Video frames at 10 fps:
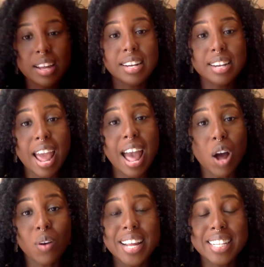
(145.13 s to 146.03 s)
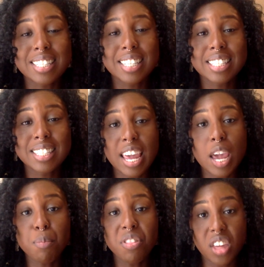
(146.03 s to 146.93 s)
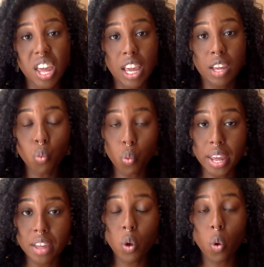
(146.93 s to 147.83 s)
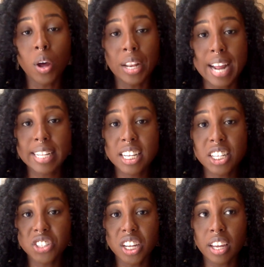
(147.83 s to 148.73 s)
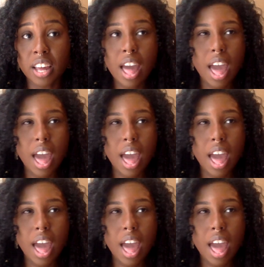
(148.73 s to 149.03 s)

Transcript: Now, it's the same thing with online teaching.